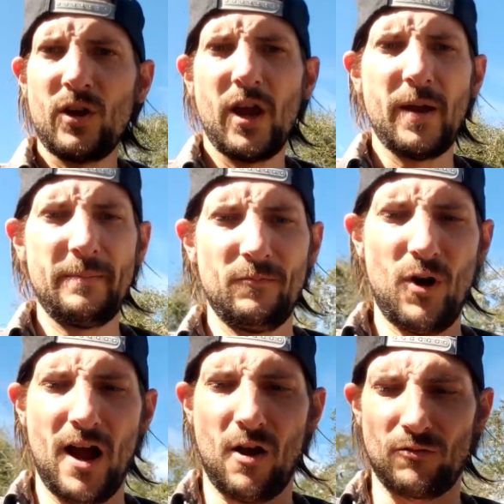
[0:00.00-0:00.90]
Okay,
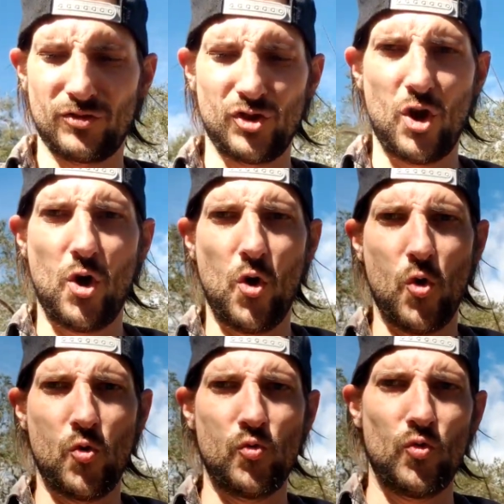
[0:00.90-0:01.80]
wow.
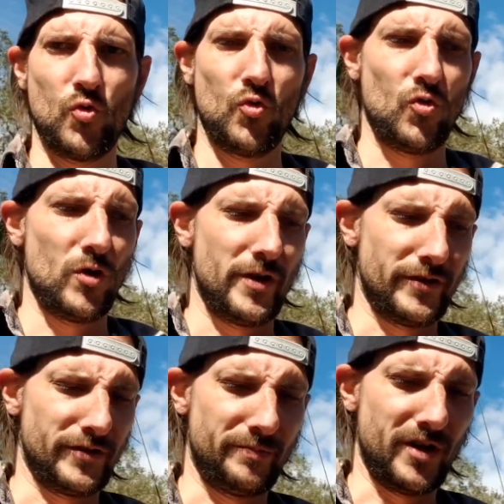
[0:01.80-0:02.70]
So
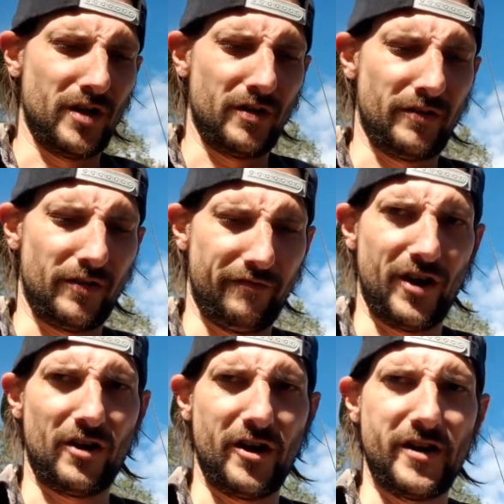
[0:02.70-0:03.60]
this has been a
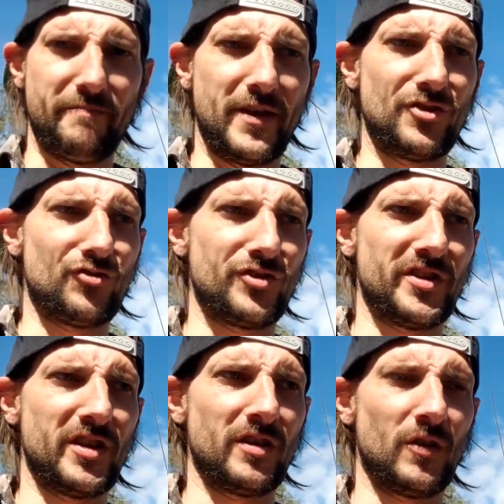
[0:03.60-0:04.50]
very
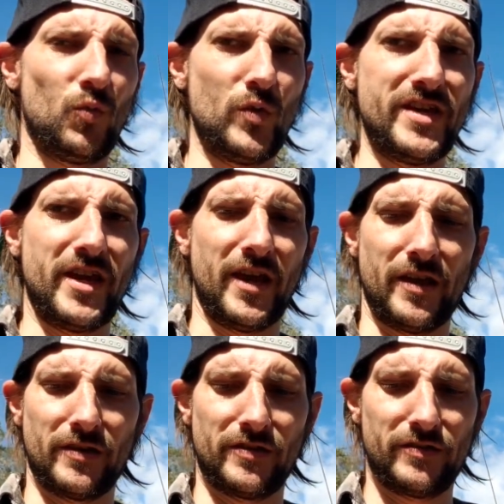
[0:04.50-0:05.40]
interesting
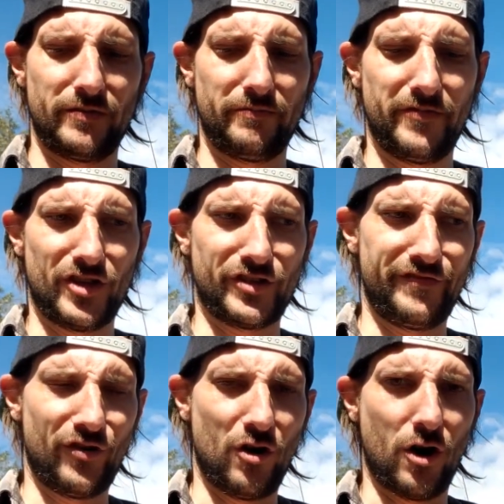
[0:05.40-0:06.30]
weekend thus
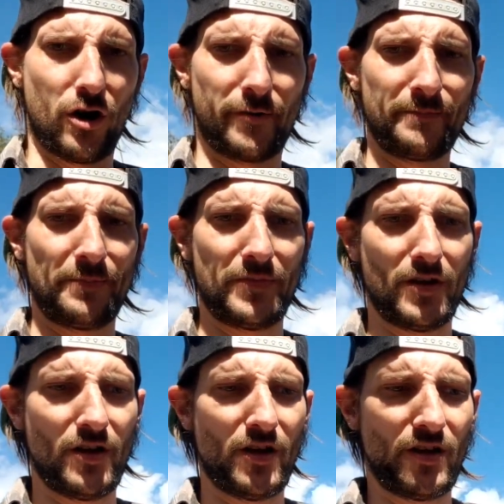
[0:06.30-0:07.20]
far.
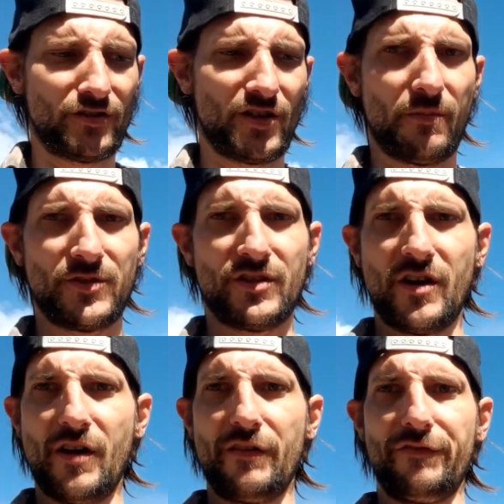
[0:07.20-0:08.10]
Some
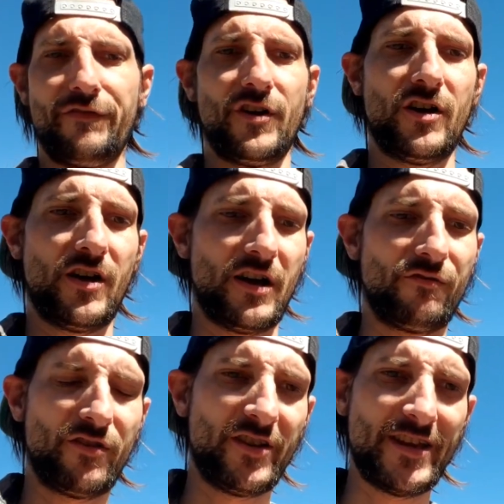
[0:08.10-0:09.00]
stuff I
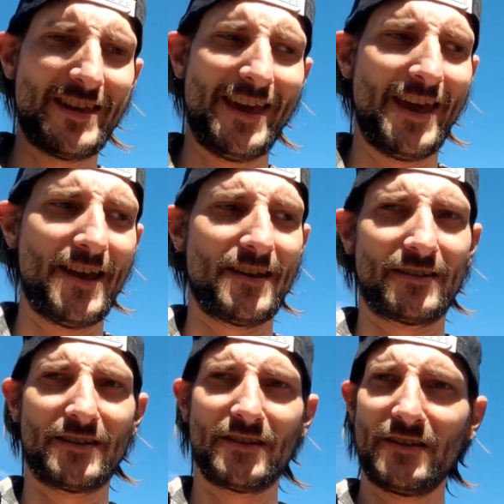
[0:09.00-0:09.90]
really
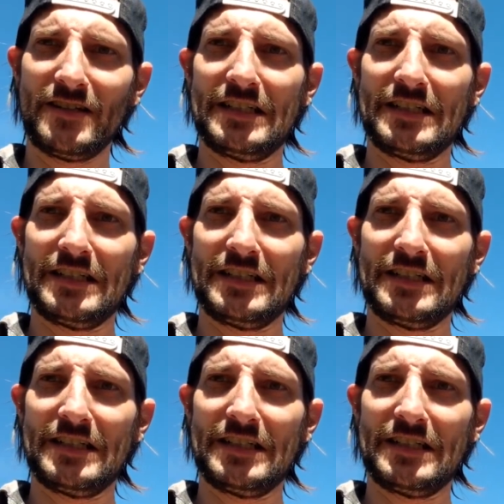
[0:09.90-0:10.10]
can't